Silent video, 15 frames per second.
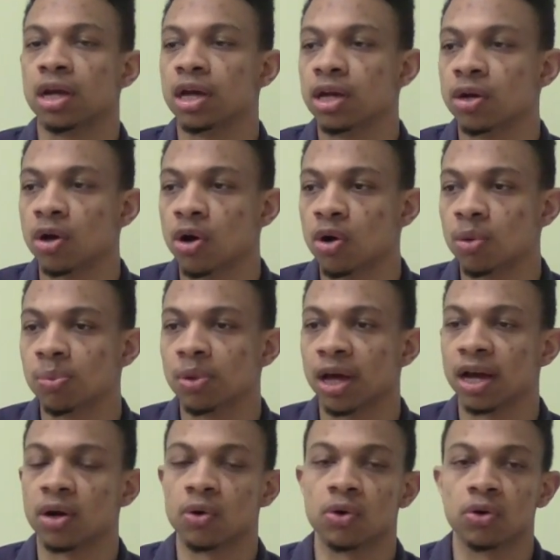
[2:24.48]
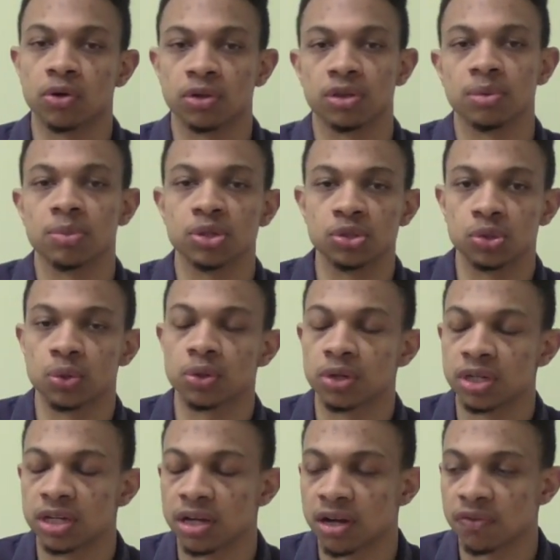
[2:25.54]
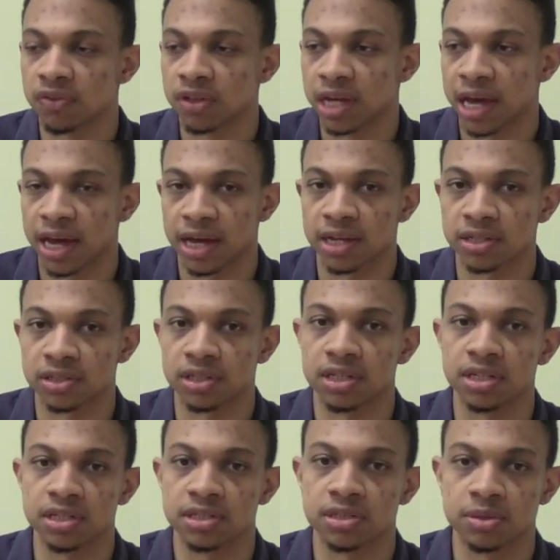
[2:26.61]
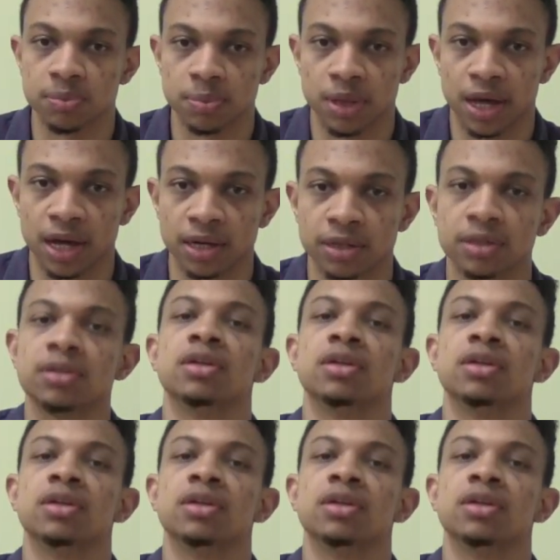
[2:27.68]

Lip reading: and all Black, or the majority of the cast is Black,